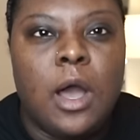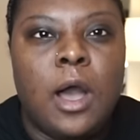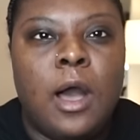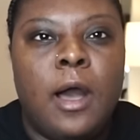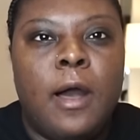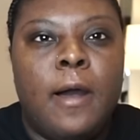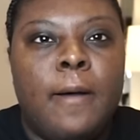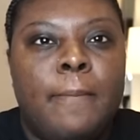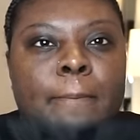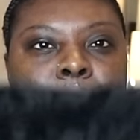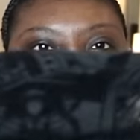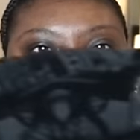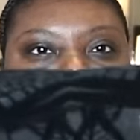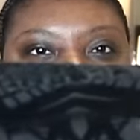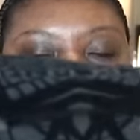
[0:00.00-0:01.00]
Yeah,
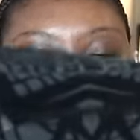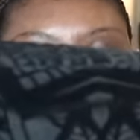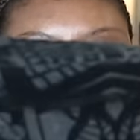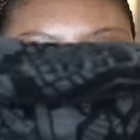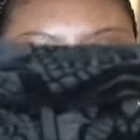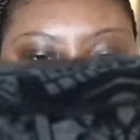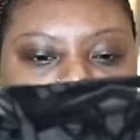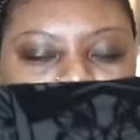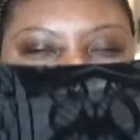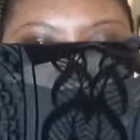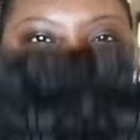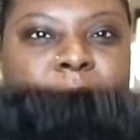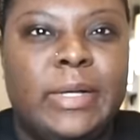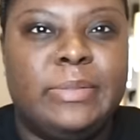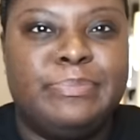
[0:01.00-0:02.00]

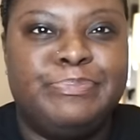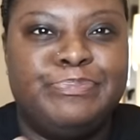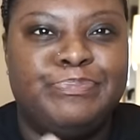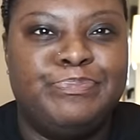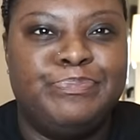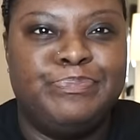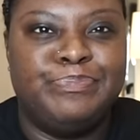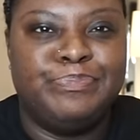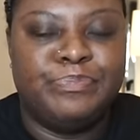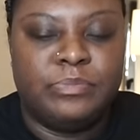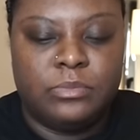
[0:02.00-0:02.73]
that's the